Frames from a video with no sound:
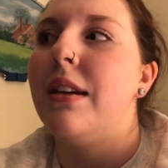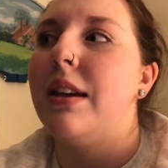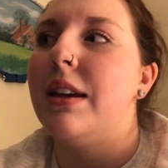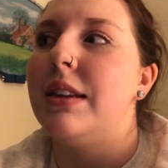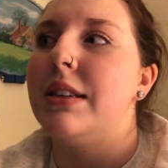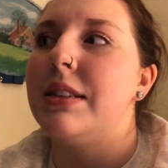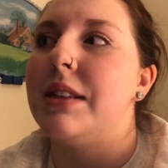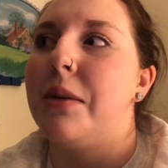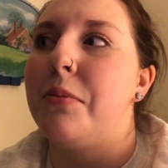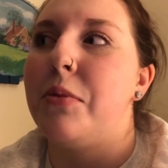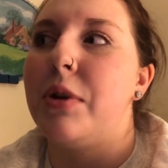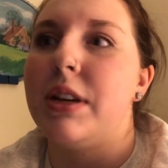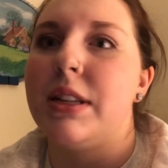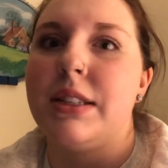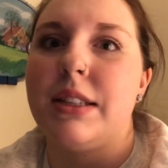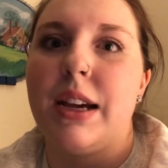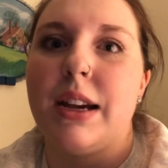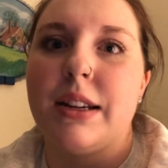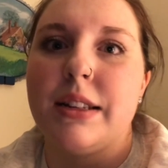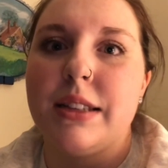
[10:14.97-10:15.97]
in some
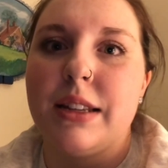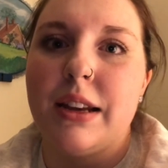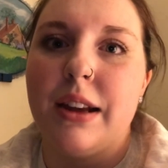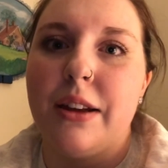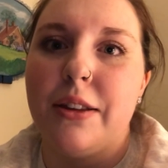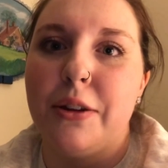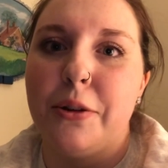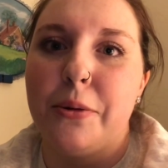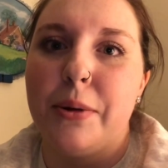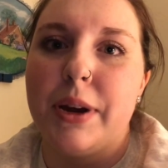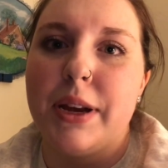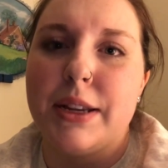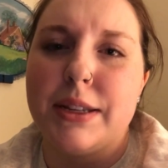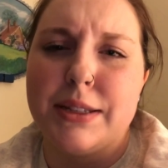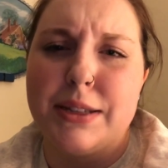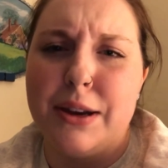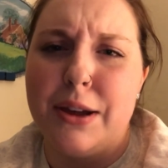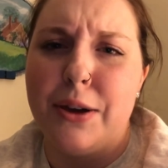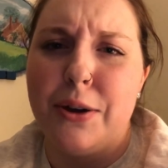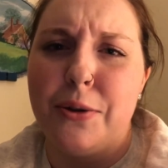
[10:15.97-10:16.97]
ways, yes, in other
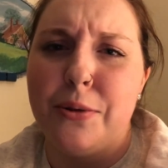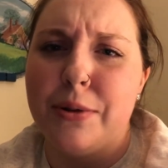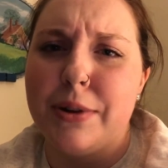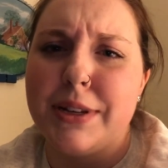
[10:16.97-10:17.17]
ways, no.